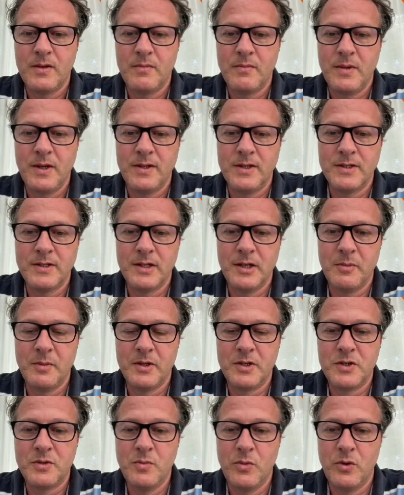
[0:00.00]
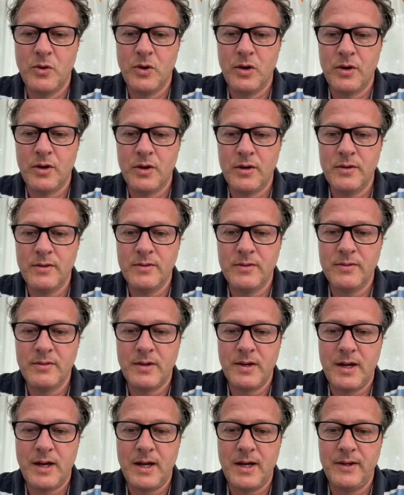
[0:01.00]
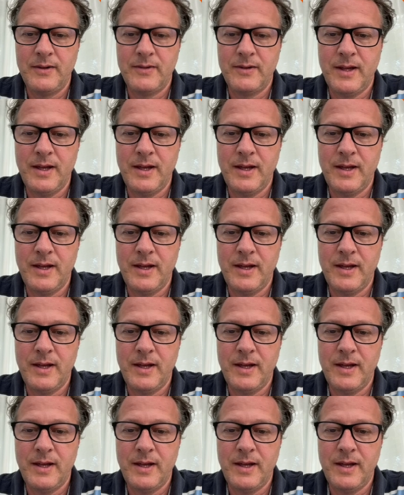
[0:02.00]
Make this a little bit smaller, height